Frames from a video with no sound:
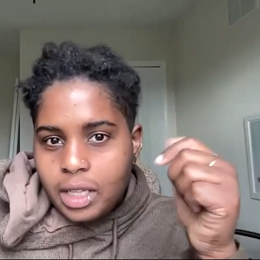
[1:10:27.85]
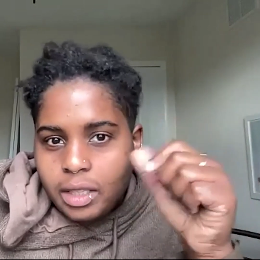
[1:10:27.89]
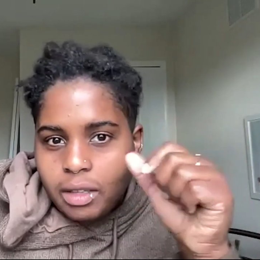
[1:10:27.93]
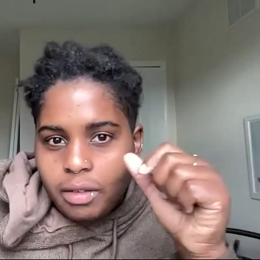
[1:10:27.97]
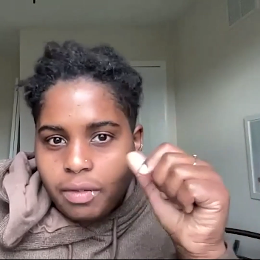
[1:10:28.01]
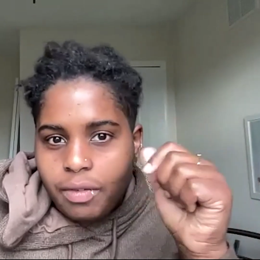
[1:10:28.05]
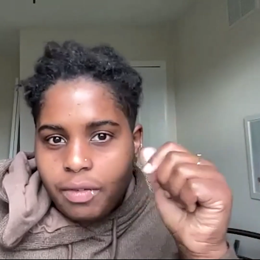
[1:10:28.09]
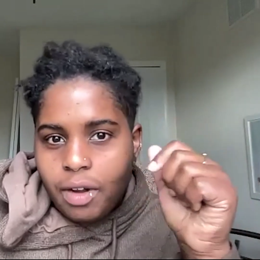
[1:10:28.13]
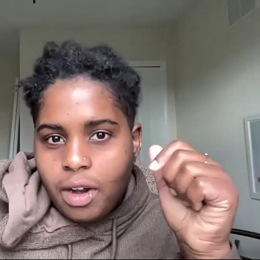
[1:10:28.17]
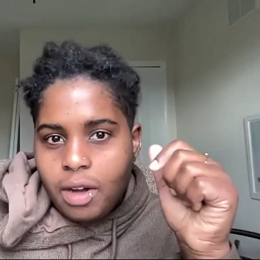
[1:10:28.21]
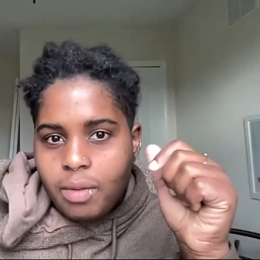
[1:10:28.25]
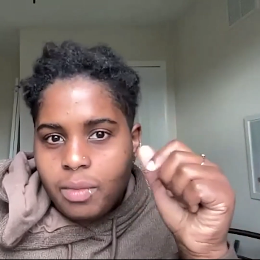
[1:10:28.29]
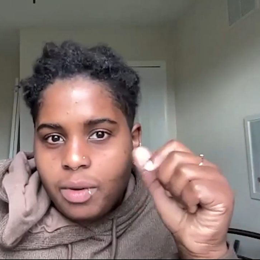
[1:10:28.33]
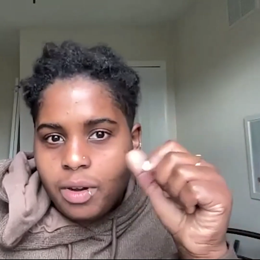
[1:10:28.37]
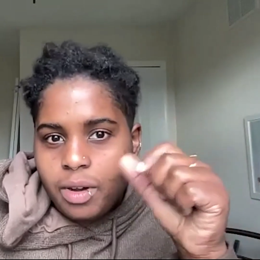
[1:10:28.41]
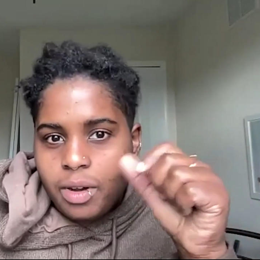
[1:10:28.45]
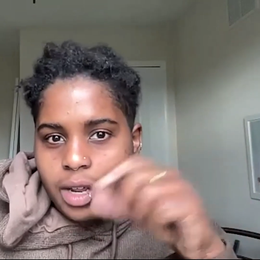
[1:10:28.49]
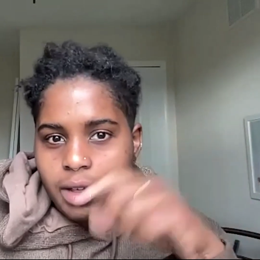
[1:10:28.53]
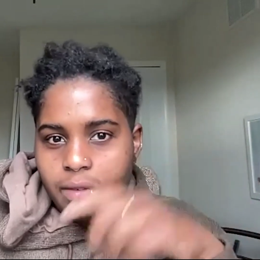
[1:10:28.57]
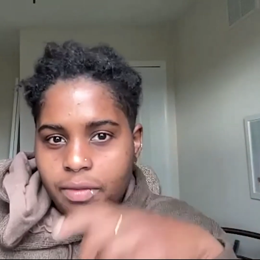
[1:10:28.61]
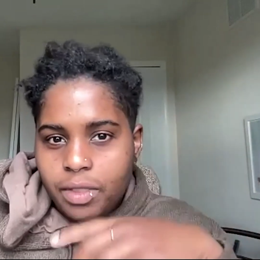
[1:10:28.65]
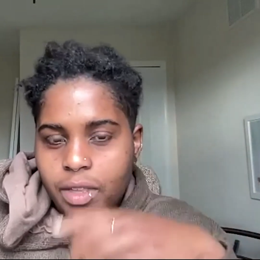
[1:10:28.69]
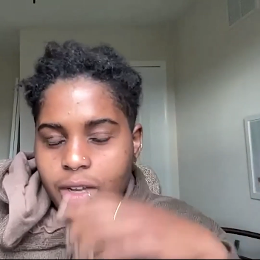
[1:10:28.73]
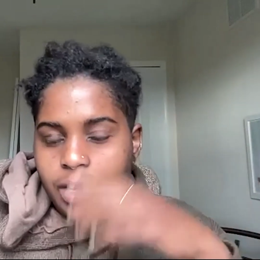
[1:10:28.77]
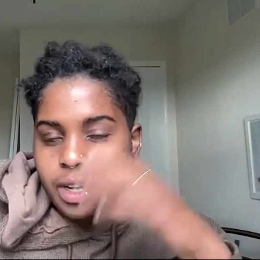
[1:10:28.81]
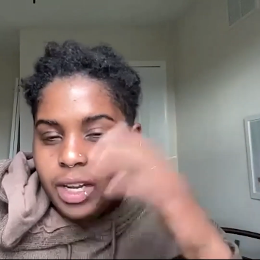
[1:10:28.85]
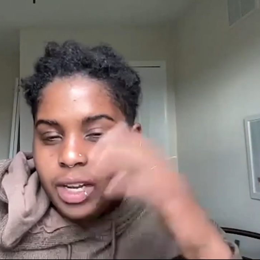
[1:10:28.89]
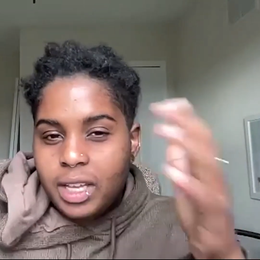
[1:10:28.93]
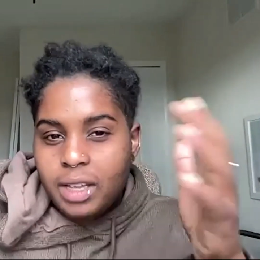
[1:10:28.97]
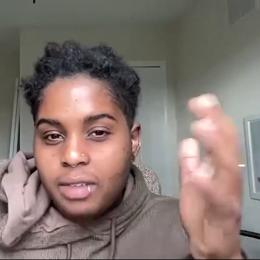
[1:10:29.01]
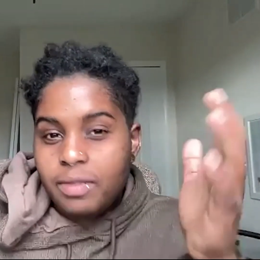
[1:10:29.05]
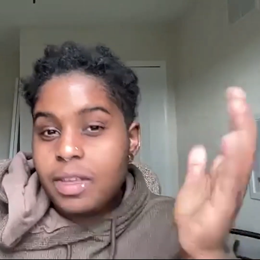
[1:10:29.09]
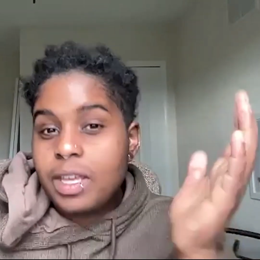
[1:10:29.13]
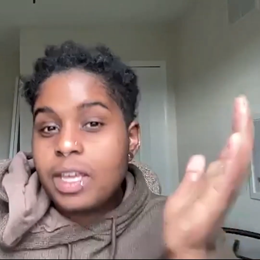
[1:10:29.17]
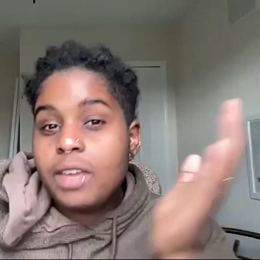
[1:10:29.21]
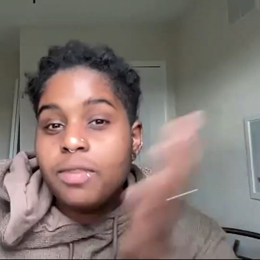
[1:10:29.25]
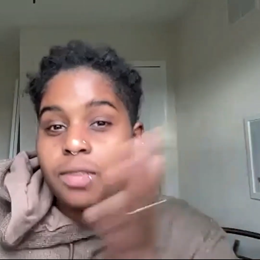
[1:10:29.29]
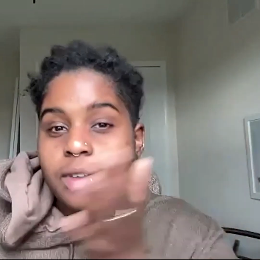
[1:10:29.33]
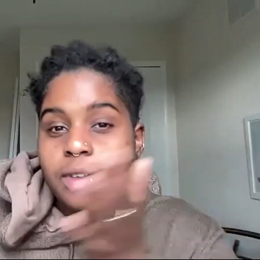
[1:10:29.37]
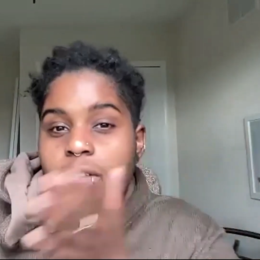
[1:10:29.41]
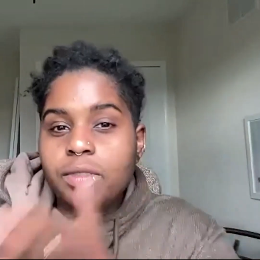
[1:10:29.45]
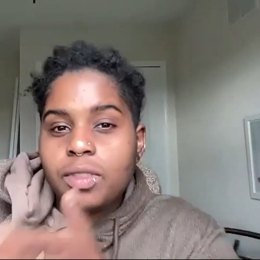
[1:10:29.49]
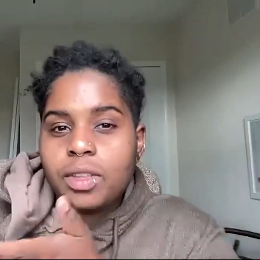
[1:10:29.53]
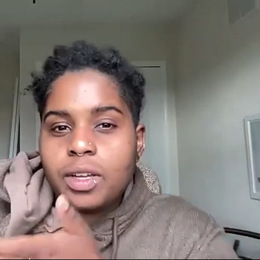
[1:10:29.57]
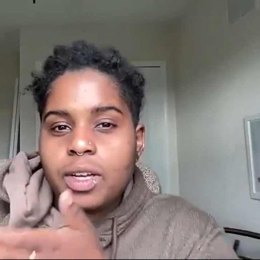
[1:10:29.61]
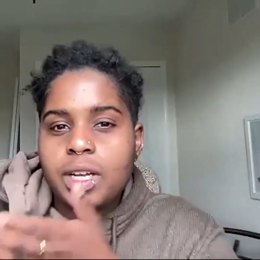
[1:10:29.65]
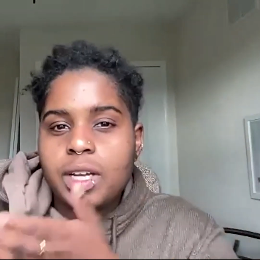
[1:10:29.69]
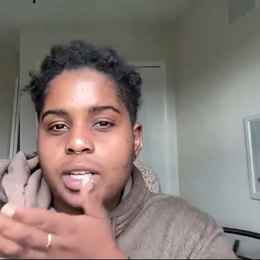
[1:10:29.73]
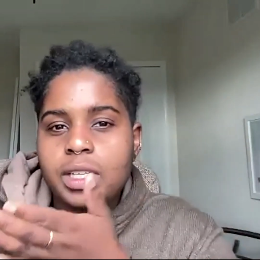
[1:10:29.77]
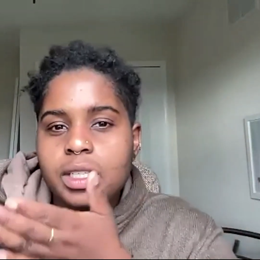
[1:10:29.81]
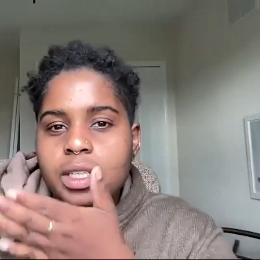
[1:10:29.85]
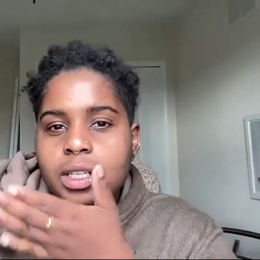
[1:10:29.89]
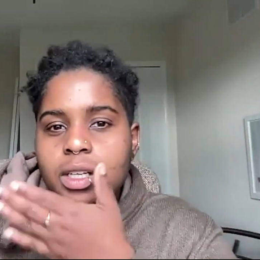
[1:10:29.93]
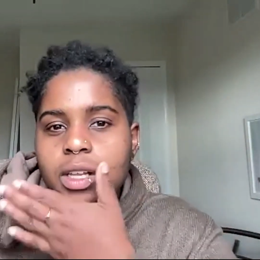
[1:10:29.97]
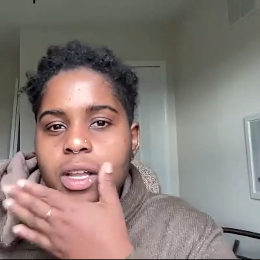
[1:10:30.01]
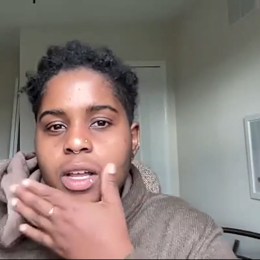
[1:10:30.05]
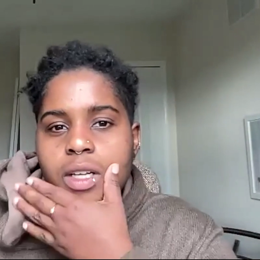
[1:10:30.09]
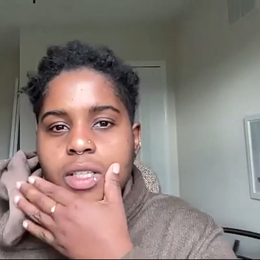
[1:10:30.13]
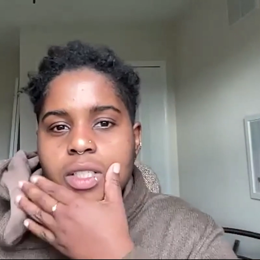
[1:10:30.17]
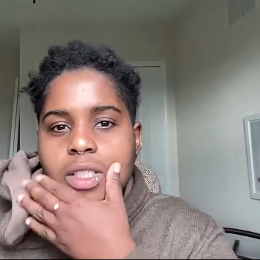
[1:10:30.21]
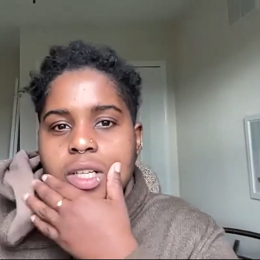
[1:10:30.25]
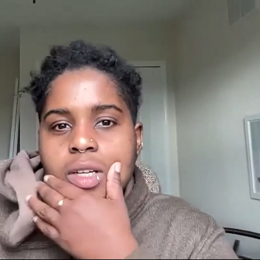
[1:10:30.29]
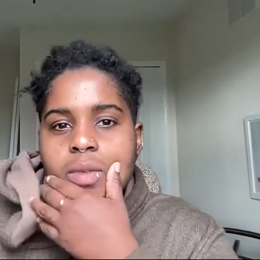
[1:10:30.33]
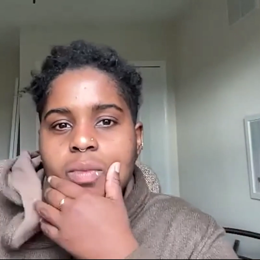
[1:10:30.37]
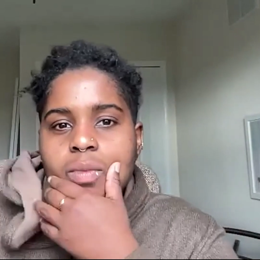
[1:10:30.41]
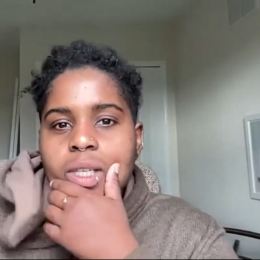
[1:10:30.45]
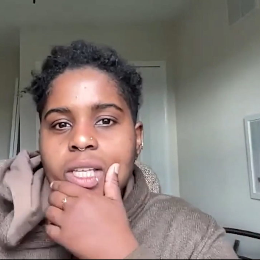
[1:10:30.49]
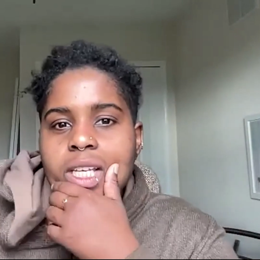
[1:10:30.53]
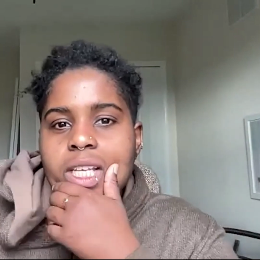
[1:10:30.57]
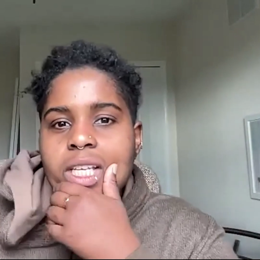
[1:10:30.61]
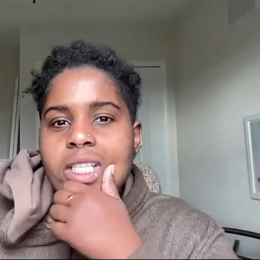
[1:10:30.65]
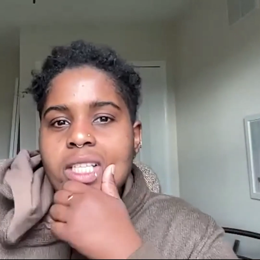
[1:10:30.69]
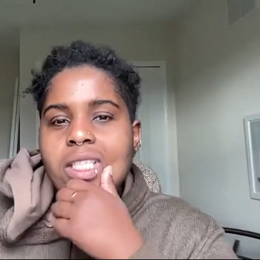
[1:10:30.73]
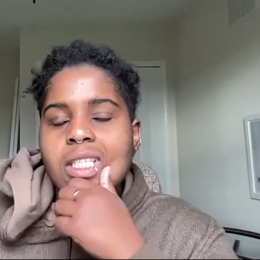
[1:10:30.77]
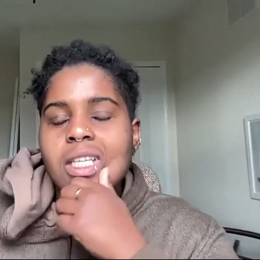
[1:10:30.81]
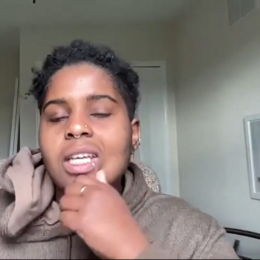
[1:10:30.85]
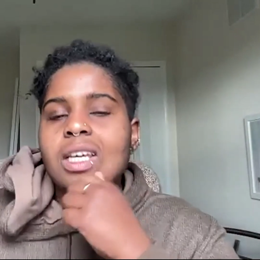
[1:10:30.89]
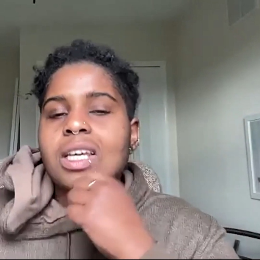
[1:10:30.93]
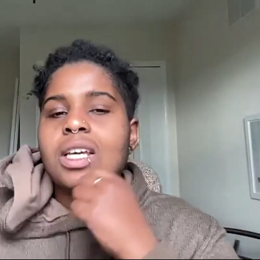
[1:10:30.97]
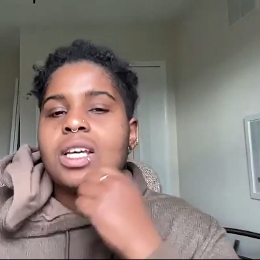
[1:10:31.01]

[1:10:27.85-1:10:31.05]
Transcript: the farmer if there even if there is a long-term lease.